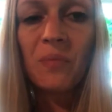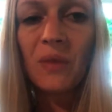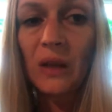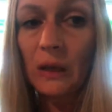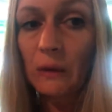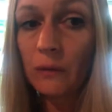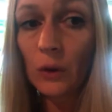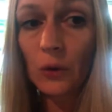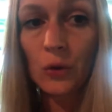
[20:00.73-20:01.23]

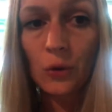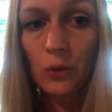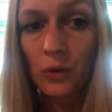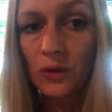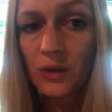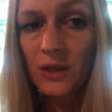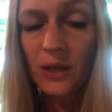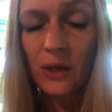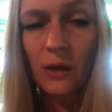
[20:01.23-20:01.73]
If you do
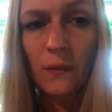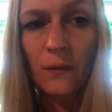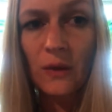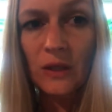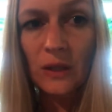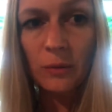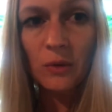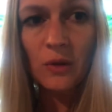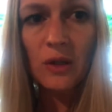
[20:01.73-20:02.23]
not see any
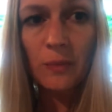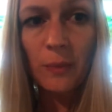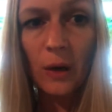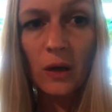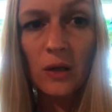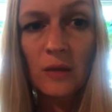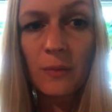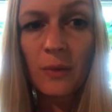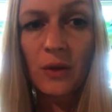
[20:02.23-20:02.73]
visible
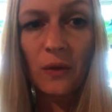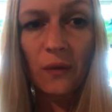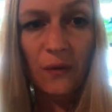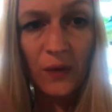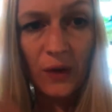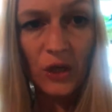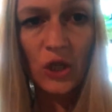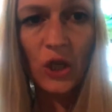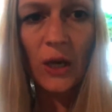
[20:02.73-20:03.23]
spots, but the
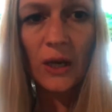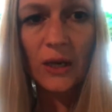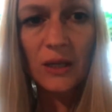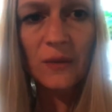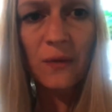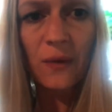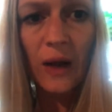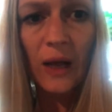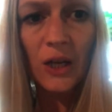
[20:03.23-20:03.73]
fish
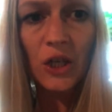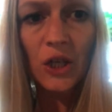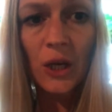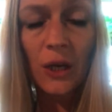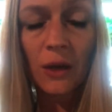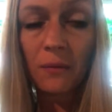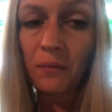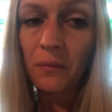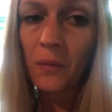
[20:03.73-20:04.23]
is
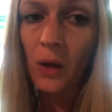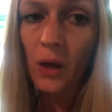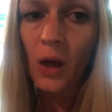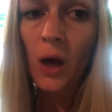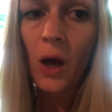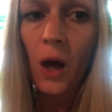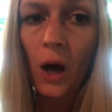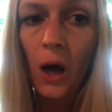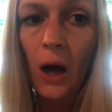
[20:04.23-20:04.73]
flashing,
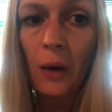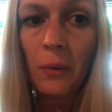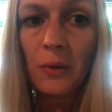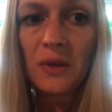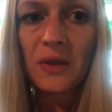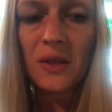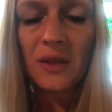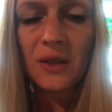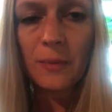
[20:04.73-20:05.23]
I
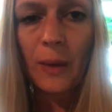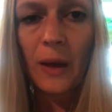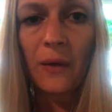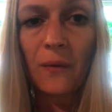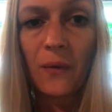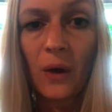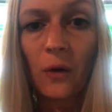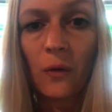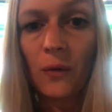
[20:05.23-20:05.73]
would
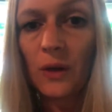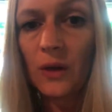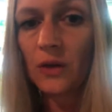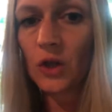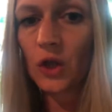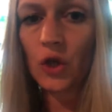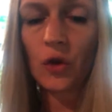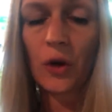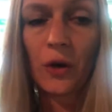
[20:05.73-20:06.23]
suspect velvet
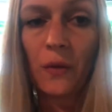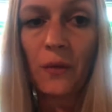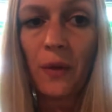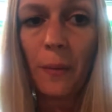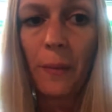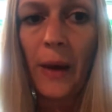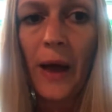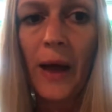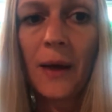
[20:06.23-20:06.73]
straight off the
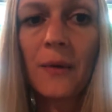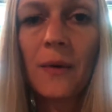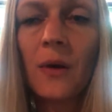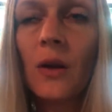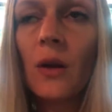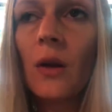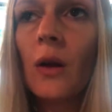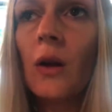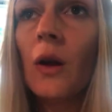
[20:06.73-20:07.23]
bat.
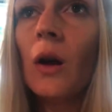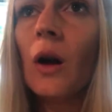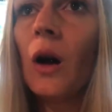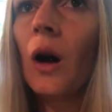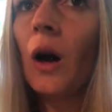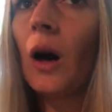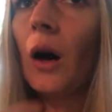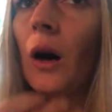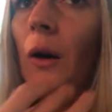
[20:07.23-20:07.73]

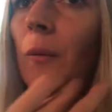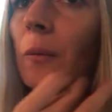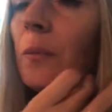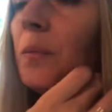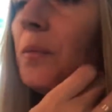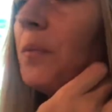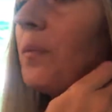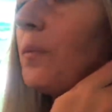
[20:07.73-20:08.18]
And